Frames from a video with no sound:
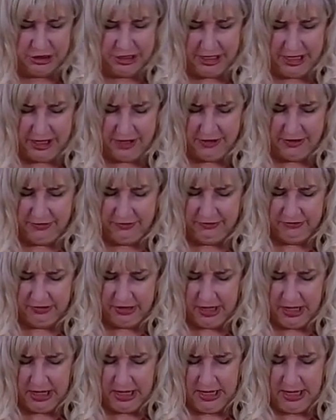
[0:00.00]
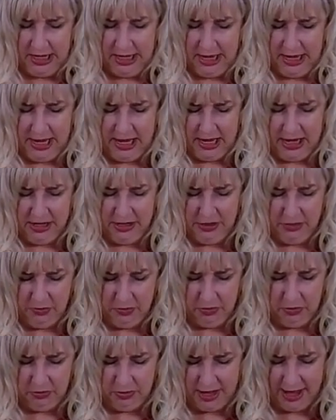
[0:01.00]
years, and you
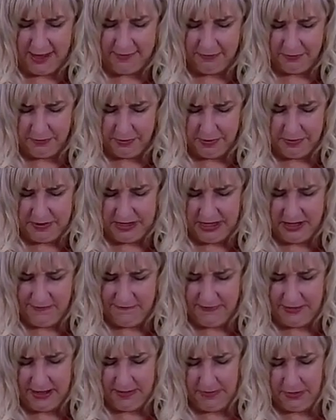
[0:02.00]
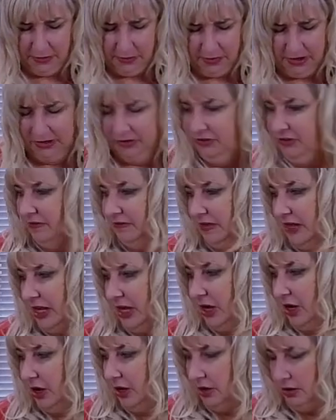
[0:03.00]
won't have a repeat of them the rest of the
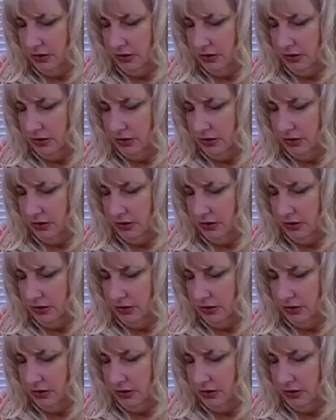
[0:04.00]
year.